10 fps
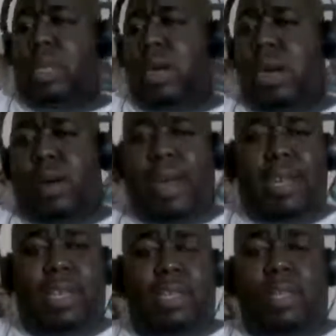All right.
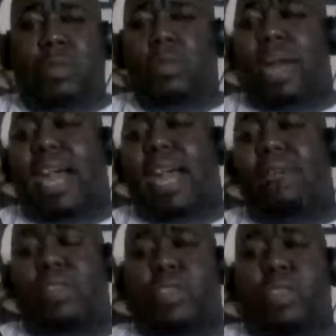Subscribe
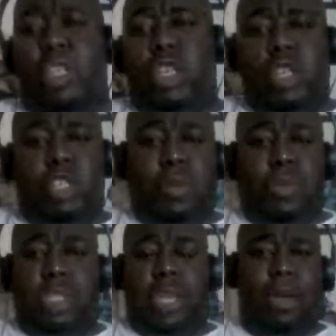to the YouTube
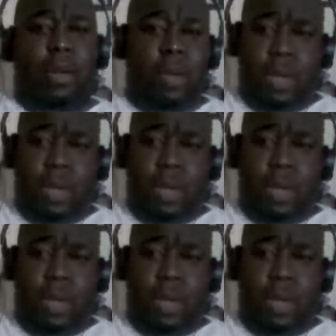channel.